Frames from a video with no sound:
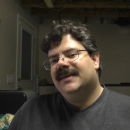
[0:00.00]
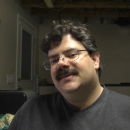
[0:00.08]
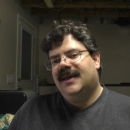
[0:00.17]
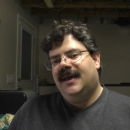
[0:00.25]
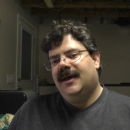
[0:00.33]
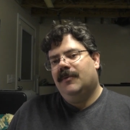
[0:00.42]
it
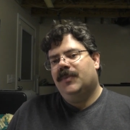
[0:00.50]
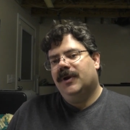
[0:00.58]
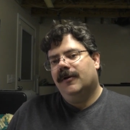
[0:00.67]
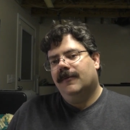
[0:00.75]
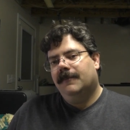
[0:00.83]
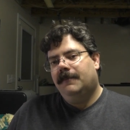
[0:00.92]
to happen.
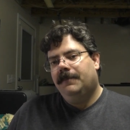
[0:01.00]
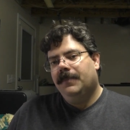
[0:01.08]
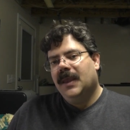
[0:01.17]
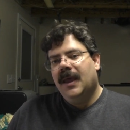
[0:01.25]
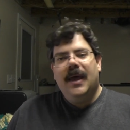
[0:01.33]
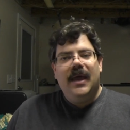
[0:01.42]

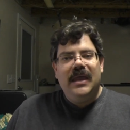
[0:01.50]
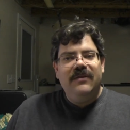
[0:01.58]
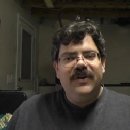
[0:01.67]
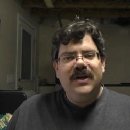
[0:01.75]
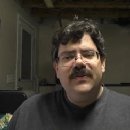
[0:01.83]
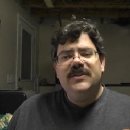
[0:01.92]

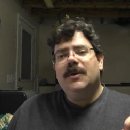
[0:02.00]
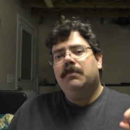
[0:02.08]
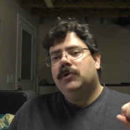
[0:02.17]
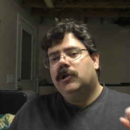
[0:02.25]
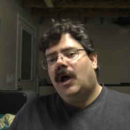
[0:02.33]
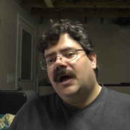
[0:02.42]
Even if it's a
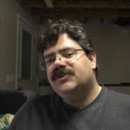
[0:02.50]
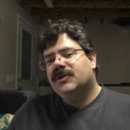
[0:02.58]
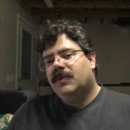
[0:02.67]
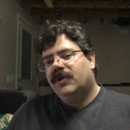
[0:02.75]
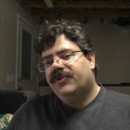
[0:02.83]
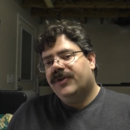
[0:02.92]

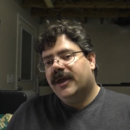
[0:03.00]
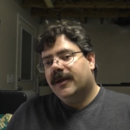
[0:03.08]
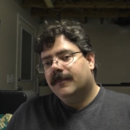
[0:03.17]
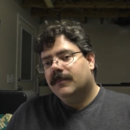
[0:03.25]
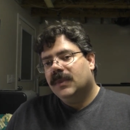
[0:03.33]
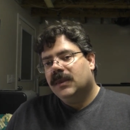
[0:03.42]
plausible thing,
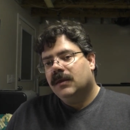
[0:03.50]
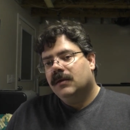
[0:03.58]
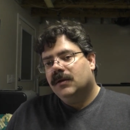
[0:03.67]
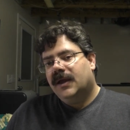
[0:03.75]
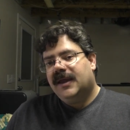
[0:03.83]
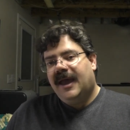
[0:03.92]

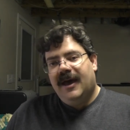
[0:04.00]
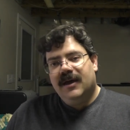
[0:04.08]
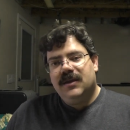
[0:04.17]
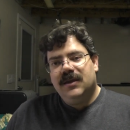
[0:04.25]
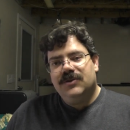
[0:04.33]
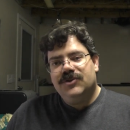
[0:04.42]
like
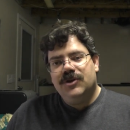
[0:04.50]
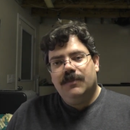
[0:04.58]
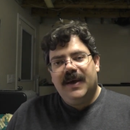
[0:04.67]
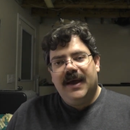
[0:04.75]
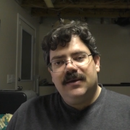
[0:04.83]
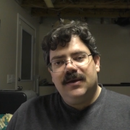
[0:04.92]
hacking into your
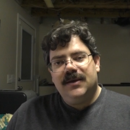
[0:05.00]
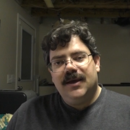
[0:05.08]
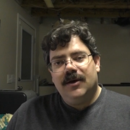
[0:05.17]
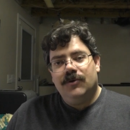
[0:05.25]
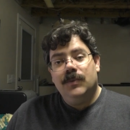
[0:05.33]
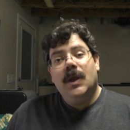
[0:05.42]
bank
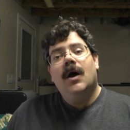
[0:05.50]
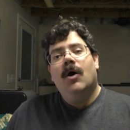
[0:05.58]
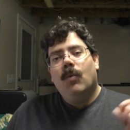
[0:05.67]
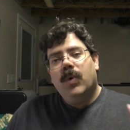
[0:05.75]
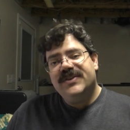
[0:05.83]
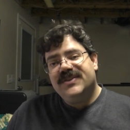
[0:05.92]
account,
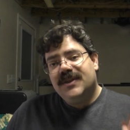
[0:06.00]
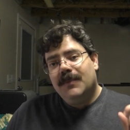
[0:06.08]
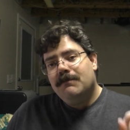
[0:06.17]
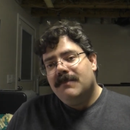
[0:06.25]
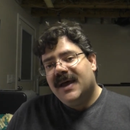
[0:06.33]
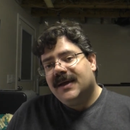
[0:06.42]
what's the
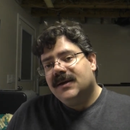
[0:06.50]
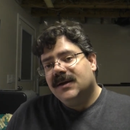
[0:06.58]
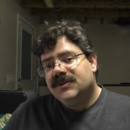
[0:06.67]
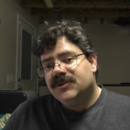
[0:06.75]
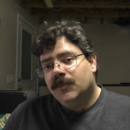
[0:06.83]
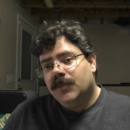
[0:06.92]

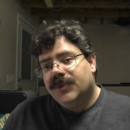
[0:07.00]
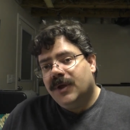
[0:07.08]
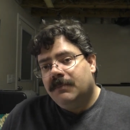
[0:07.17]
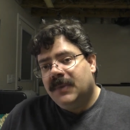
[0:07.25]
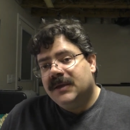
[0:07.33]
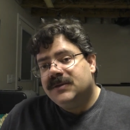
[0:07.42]
mechanism
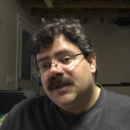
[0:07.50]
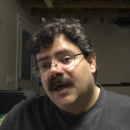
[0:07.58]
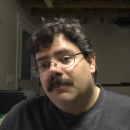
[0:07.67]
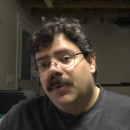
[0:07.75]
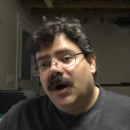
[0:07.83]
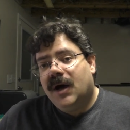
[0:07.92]
that makes
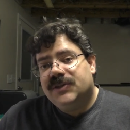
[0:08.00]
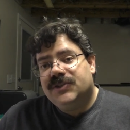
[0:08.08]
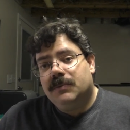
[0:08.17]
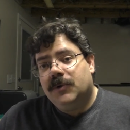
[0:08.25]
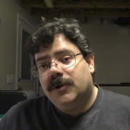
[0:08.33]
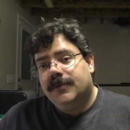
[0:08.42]
that
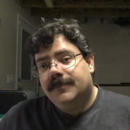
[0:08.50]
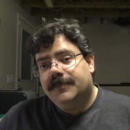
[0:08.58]
possible?